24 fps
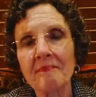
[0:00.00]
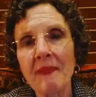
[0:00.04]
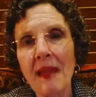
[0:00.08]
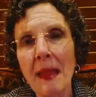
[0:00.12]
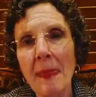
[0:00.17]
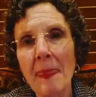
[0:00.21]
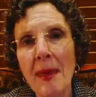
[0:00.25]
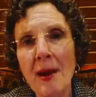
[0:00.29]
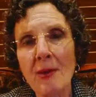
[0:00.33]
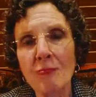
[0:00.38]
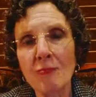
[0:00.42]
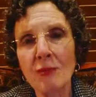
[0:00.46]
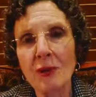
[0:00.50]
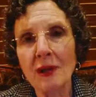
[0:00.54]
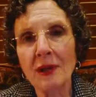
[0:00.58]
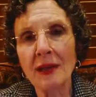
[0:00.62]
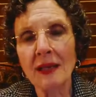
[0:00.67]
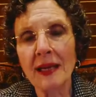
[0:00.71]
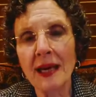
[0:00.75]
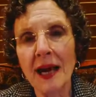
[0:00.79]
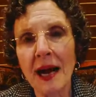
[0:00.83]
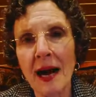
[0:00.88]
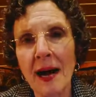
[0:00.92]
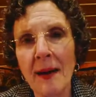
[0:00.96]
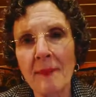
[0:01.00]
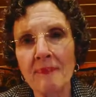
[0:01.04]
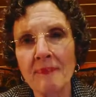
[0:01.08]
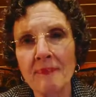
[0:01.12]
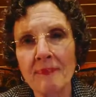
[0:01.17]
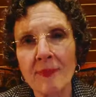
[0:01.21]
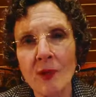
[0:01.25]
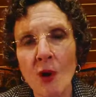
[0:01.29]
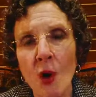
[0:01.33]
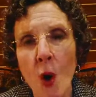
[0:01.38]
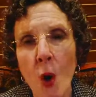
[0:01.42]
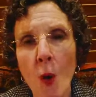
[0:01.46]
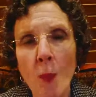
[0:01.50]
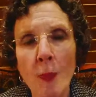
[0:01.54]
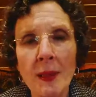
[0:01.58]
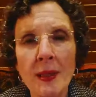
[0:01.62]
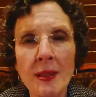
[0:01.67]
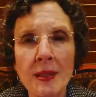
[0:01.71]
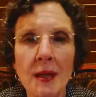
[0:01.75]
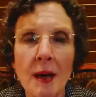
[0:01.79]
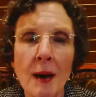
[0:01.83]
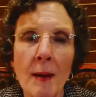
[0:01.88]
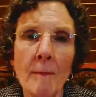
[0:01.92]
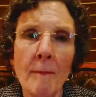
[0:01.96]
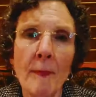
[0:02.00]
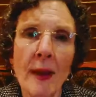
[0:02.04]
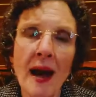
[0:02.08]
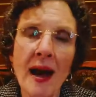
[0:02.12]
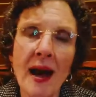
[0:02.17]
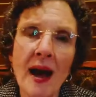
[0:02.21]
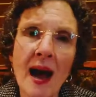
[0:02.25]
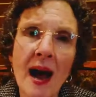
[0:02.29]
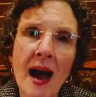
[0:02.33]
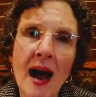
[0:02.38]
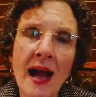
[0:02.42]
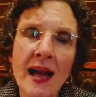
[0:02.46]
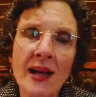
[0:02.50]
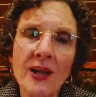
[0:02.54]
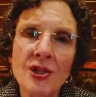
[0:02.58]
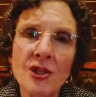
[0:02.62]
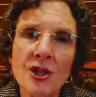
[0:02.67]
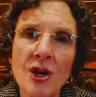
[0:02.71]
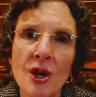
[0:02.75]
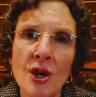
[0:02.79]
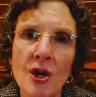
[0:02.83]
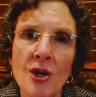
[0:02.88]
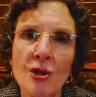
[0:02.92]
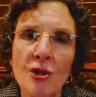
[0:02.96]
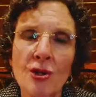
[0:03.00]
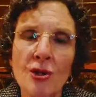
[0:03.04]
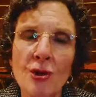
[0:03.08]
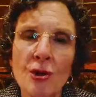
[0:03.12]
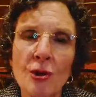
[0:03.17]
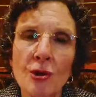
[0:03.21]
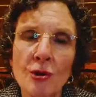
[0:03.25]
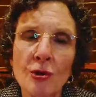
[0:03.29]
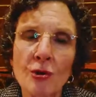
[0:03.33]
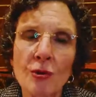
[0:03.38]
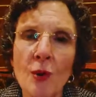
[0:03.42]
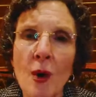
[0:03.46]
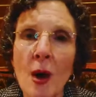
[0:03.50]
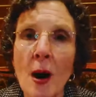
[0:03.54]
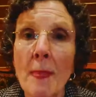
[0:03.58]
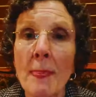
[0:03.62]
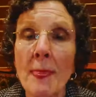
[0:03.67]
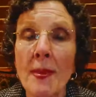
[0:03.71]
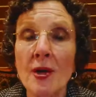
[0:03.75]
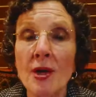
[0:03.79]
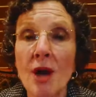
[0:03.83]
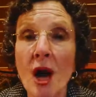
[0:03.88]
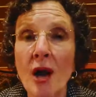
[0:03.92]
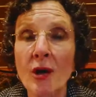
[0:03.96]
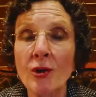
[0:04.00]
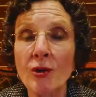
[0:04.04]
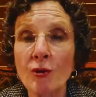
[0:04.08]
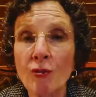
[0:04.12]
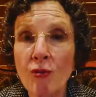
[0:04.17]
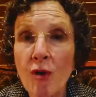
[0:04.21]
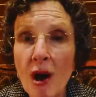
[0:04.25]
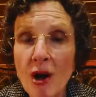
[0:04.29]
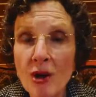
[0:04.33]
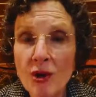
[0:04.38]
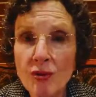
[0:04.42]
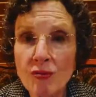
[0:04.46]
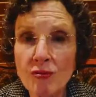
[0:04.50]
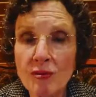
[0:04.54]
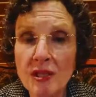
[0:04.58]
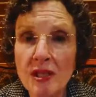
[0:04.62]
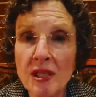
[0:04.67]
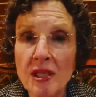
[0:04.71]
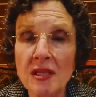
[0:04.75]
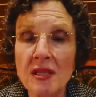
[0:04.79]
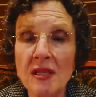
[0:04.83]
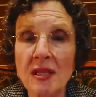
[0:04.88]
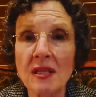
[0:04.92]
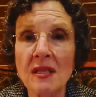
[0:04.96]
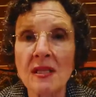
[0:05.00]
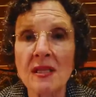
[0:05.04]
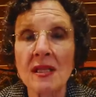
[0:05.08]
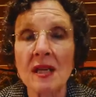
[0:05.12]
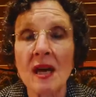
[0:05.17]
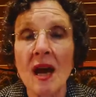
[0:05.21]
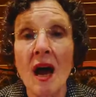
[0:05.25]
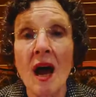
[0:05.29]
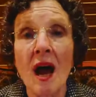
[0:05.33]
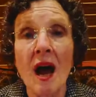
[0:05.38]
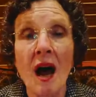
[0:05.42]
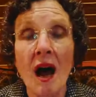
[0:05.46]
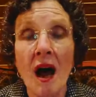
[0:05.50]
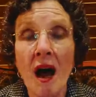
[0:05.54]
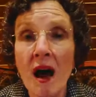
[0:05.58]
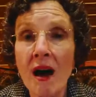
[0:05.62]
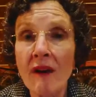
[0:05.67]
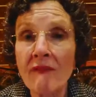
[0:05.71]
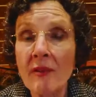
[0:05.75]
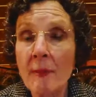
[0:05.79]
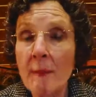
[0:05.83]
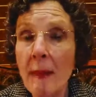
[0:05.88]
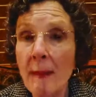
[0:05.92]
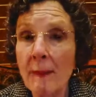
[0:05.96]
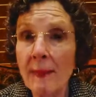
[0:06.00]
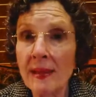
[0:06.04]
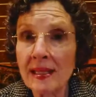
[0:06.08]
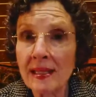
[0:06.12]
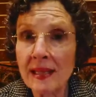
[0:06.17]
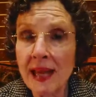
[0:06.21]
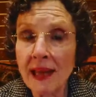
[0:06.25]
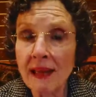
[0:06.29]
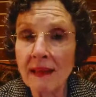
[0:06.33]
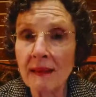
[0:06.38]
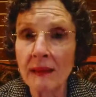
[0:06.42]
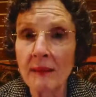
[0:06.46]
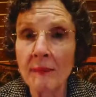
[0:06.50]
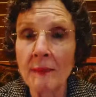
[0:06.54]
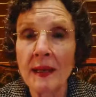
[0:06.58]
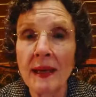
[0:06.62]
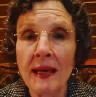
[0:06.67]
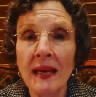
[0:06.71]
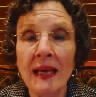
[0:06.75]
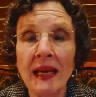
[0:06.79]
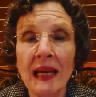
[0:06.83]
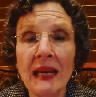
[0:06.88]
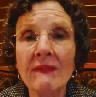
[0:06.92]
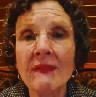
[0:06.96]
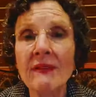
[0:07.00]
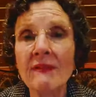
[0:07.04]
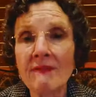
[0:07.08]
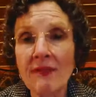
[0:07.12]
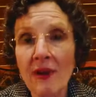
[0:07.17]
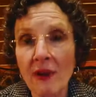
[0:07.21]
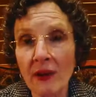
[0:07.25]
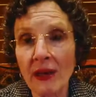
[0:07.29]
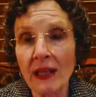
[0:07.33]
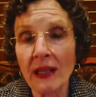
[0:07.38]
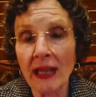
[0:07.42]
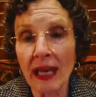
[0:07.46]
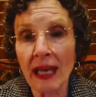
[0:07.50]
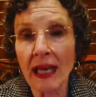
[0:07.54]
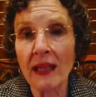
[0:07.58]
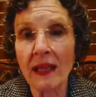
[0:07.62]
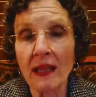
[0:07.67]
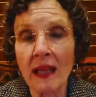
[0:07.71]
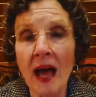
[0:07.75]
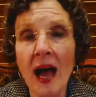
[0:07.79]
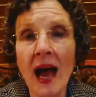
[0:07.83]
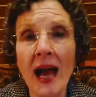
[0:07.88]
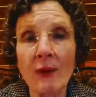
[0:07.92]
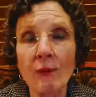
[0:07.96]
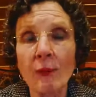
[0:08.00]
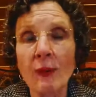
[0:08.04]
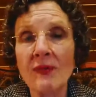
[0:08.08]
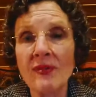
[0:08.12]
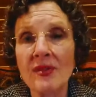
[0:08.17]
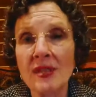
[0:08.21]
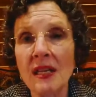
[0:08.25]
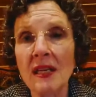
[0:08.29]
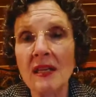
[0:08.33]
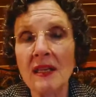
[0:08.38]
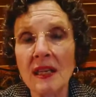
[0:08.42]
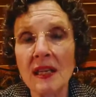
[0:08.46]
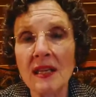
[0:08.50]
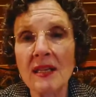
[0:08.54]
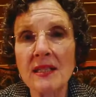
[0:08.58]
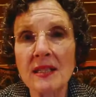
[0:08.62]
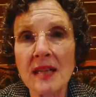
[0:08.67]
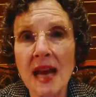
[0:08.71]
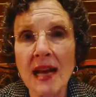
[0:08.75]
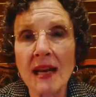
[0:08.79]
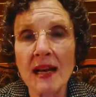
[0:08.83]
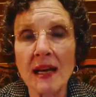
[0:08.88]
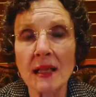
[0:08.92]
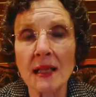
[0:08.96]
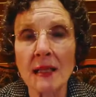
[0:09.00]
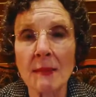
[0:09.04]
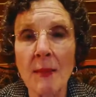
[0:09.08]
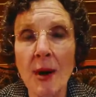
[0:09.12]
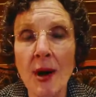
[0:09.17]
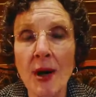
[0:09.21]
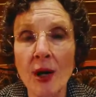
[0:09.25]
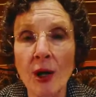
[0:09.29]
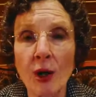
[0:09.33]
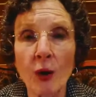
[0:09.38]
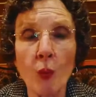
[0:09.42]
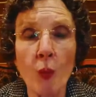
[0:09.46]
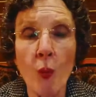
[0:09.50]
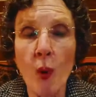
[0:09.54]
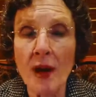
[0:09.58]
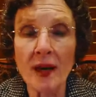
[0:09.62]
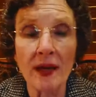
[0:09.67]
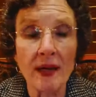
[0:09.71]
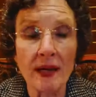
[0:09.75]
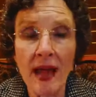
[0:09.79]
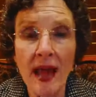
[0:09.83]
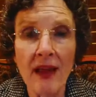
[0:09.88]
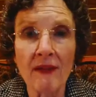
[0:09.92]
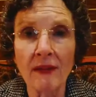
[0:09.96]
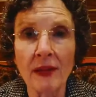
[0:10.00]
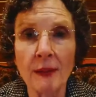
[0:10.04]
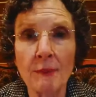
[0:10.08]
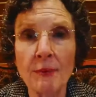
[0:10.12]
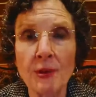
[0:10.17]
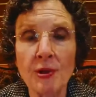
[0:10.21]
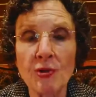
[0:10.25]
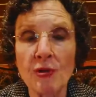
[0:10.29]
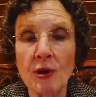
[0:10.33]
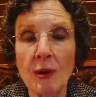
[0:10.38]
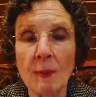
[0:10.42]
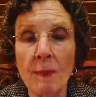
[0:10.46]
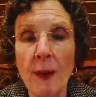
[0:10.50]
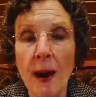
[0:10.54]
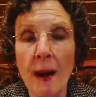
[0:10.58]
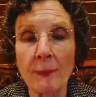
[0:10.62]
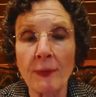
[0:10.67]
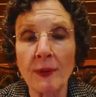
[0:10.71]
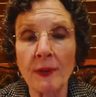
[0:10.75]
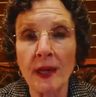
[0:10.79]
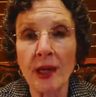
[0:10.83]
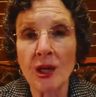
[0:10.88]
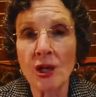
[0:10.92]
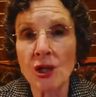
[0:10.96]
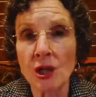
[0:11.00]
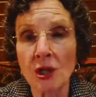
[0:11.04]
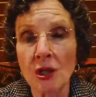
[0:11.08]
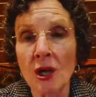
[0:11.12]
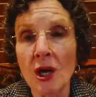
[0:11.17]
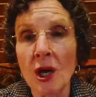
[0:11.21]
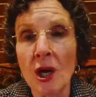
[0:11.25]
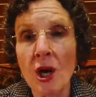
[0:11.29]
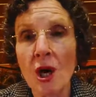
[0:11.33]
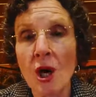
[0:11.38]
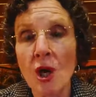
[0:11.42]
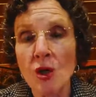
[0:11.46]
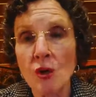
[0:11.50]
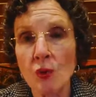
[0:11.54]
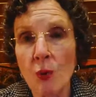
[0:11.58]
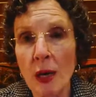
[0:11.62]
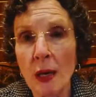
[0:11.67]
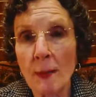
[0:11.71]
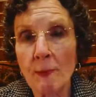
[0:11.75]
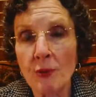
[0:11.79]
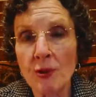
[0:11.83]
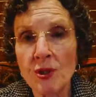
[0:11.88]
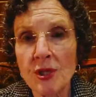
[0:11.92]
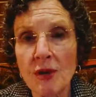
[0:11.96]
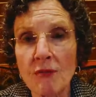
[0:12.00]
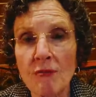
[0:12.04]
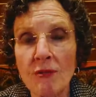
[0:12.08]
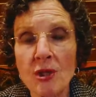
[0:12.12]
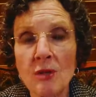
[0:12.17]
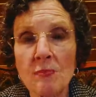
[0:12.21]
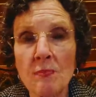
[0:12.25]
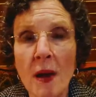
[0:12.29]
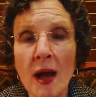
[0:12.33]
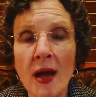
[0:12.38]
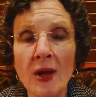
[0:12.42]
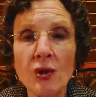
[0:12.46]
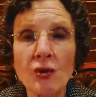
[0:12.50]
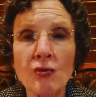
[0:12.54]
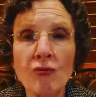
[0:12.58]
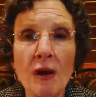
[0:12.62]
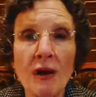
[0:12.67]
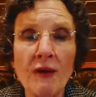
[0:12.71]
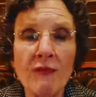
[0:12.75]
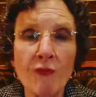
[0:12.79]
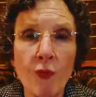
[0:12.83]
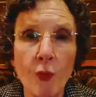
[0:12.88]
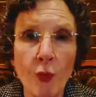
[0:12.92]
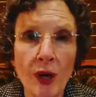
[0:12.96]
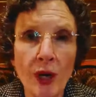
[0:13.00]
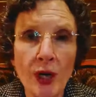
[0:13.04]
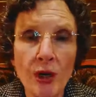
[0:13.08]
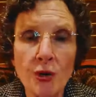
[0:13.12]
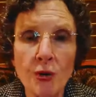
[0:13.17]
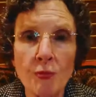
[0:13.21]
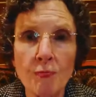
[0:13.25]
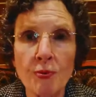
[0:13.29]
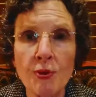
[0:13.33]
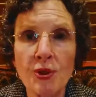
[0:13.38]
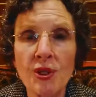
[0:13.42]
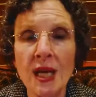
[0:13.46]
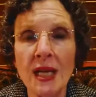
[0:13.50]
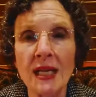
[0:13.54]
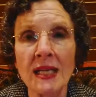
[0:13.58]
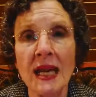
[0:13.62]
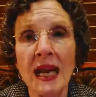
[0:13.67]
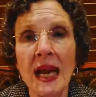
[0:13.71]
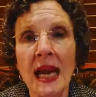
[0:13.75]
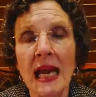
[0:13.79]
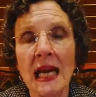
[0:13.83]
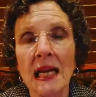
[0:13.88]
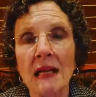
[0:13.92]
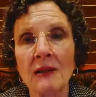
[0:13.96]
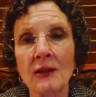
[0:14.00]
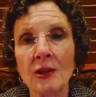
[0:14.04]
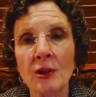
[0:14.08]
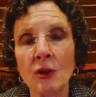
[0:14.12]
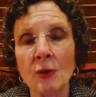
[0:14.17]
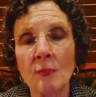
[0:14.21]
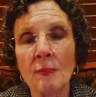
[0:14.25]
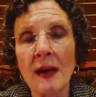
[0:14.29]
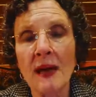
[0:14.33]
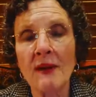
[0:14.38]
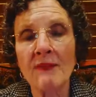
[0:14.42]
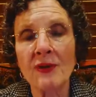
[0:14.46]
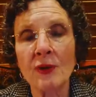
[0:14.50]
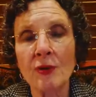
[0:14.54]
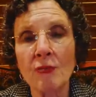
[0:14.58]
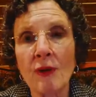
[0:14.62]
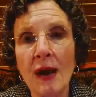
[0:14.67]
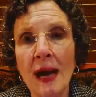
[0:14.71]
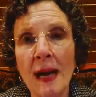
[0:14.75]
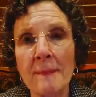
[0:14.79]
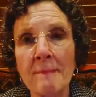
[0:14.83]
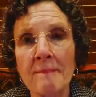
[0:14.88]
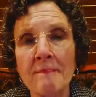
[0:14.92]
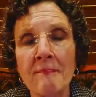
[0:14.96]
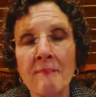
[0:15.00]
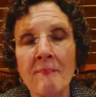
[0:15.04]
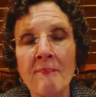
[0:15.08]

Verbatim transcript: that really um, opened my eyes to the non cross resistance of abemaciclib, even very late line. We've seen these data in the Monarch 1 in a heavily pretreated population 20% response rate, 42% clinical benefit rate.